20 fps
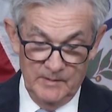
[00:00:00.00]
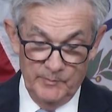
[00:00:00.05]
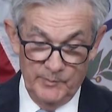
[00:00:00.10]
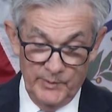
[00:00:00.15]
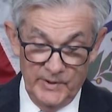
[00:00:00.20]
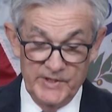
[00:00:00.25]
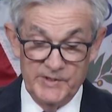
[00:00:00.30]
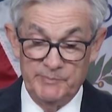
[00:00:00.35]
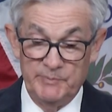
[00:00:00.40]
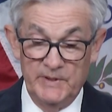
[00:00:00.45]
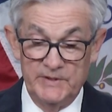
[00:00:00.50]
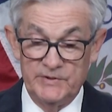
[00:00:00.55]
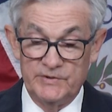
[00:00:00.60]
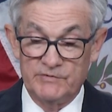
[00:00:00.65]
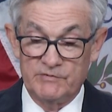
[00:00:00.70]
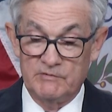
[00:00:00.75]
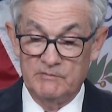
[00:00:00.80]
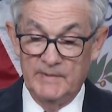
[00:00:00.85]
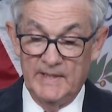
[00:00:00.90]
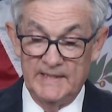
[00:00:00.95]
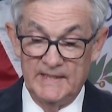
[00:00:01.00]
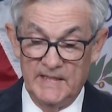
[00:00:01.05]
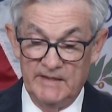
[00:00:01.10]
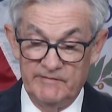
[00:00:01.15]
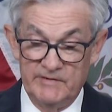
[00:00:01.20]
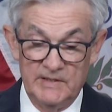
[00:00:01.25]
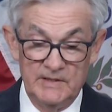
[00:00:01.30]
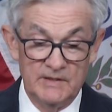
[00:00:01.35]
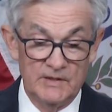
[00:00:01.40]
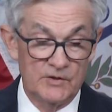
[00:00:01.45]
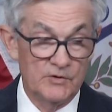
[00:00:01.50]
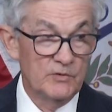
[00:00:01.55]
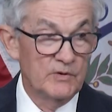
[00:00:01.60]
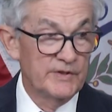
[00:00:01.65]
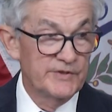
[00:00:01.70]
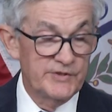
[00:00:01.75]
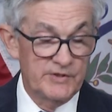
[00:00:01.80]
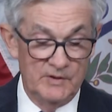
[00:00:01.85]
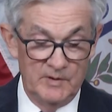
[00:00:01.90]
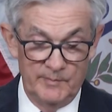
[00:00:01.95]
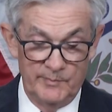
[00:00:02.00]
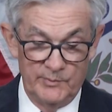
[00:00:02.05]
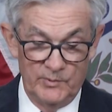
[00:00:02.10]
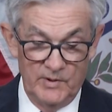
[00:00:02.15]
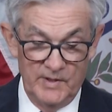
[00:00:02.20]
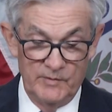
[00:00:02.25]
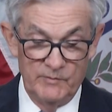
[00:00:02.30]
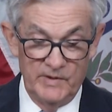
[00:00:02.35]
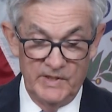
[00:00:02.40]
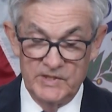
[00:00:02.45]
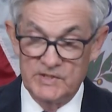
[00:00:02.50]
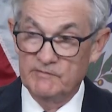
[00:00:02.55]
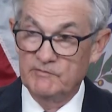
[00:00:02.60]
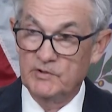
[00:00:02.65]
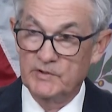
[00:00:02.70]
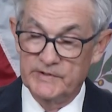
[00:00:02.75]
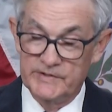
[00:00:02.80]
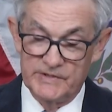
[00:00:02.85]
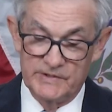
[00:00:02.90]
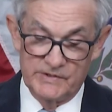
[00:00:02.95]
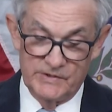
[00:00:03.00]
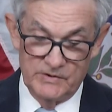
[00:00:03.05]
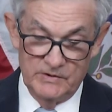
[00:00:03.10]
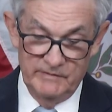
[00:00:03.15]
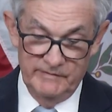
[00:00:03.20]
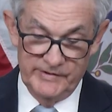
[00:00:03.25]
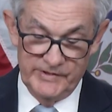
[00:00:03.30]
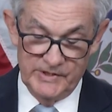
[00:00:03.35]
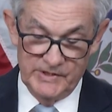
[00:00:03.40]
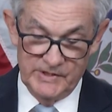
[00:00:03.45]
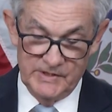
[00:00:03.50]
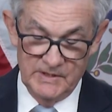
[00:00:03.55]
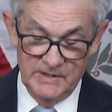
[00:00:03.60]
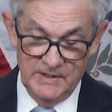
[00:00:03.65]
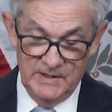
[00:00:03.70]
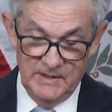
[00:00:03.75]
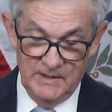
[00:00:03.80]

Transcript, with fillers: Price pressures remain evident across a broad range of goods and services.